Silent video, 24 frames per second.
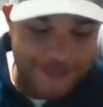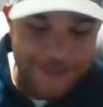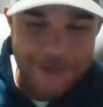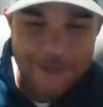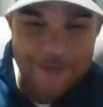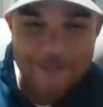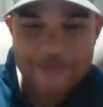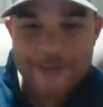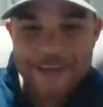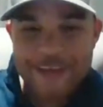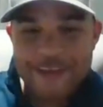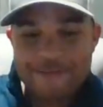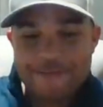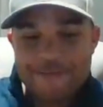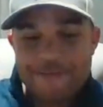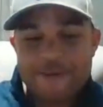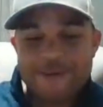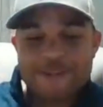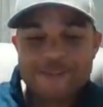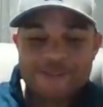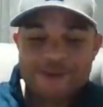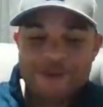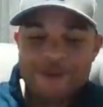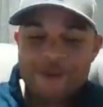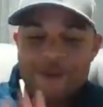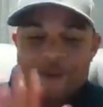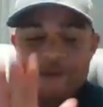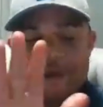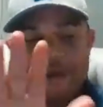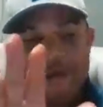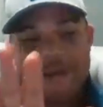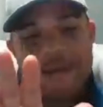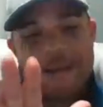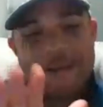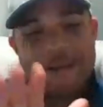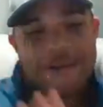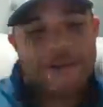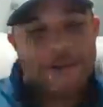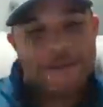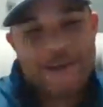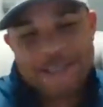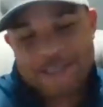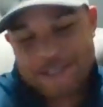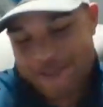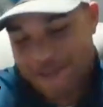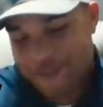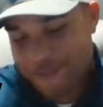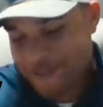What's up, man?
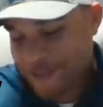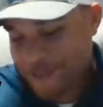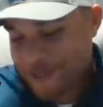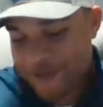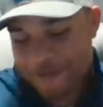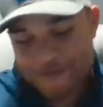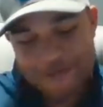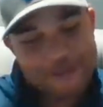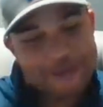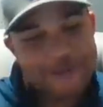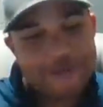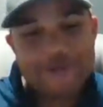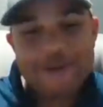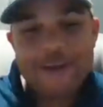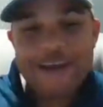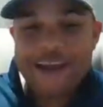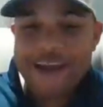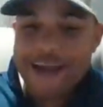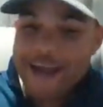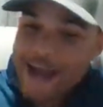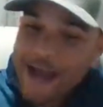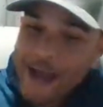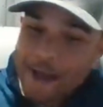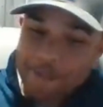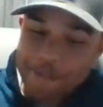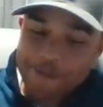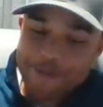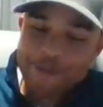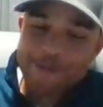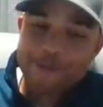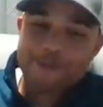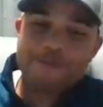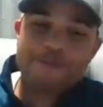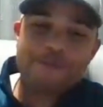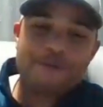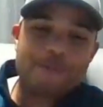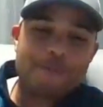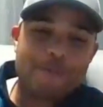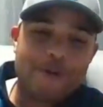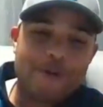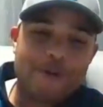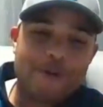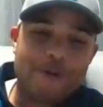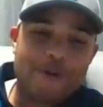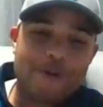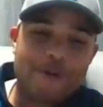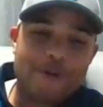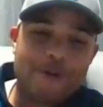First, hold on, I gotta correct you on something, dude.
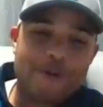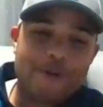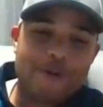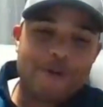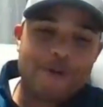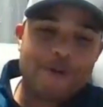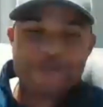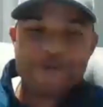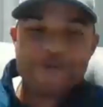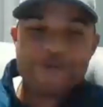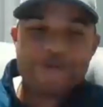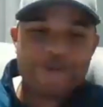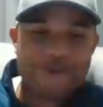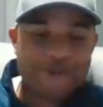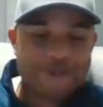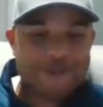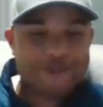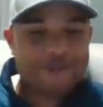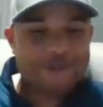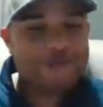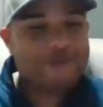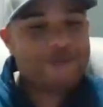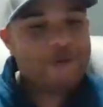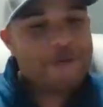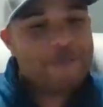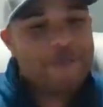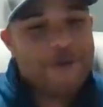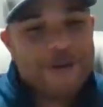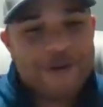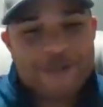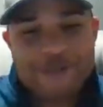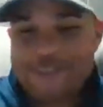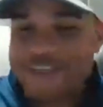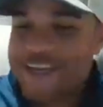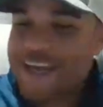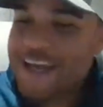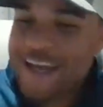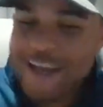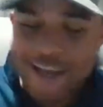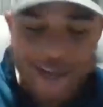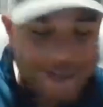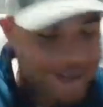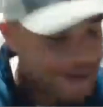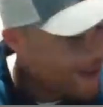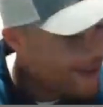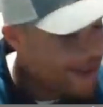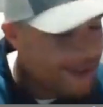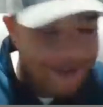I'm a Duke football fan too, first and
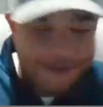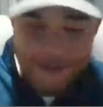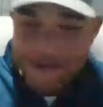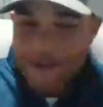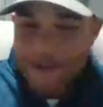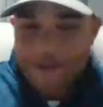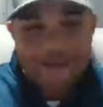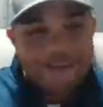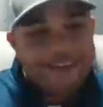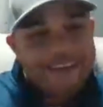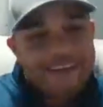foremost.